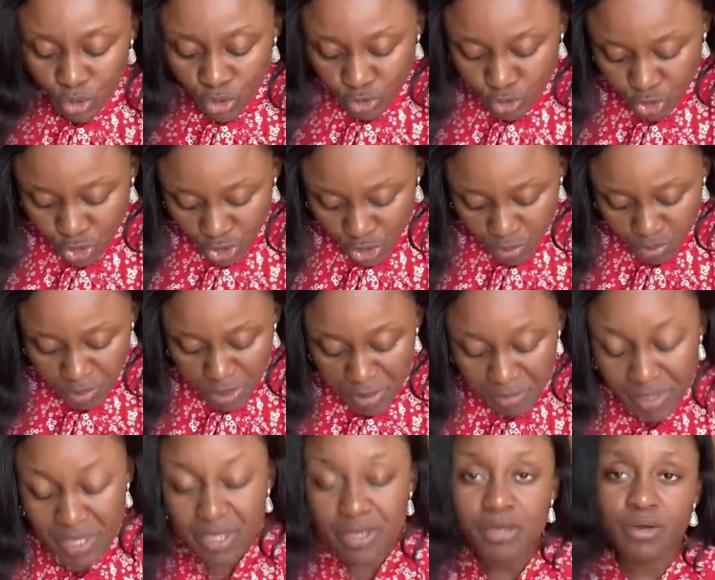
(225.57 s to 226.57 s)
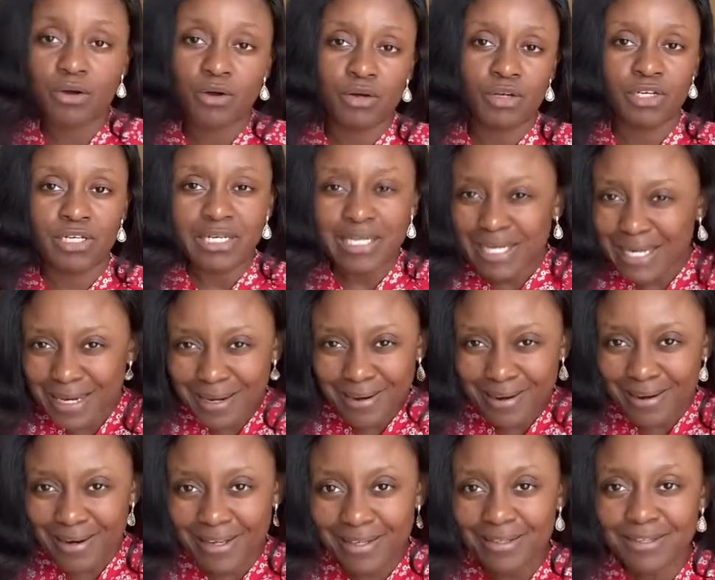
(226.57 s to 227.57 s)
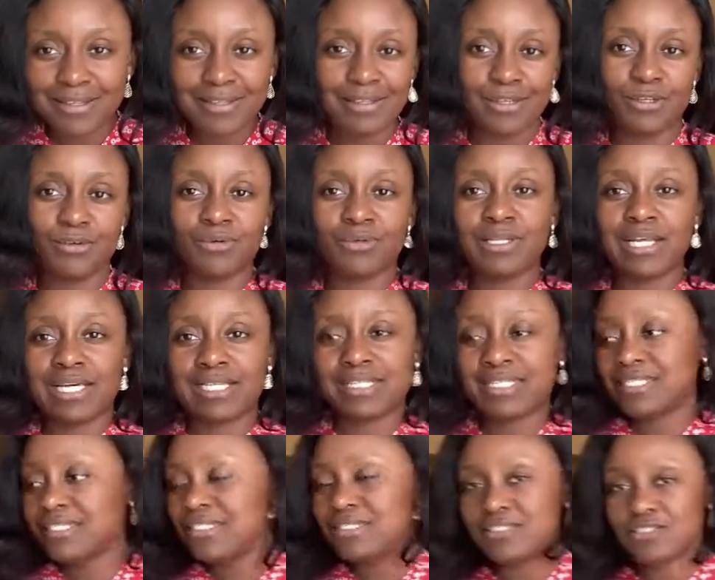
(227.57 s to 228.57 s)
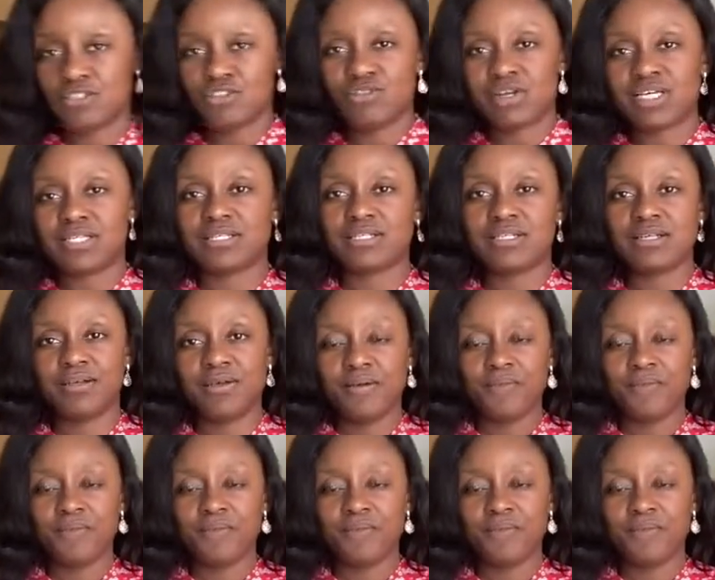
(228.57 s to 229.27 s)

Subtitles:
just maybe knee length, you know, like this is a dress.